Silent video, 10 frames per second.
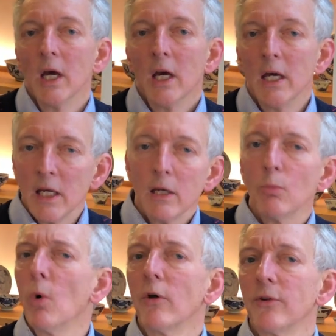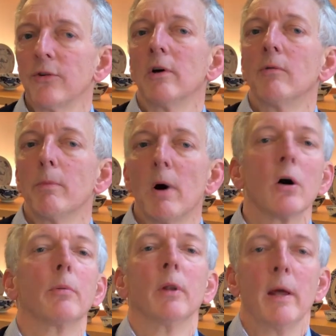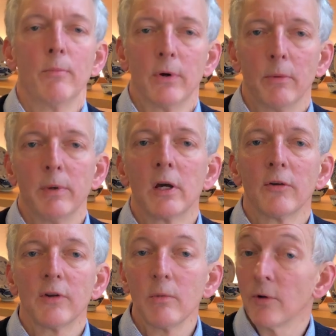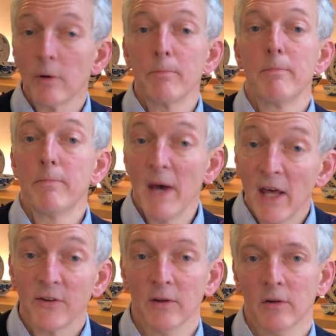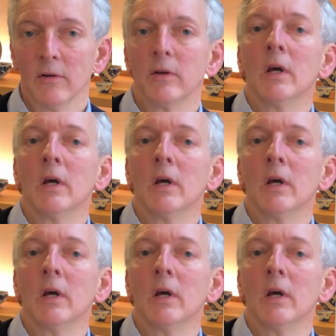He was a remarkable emperor because he was a peasant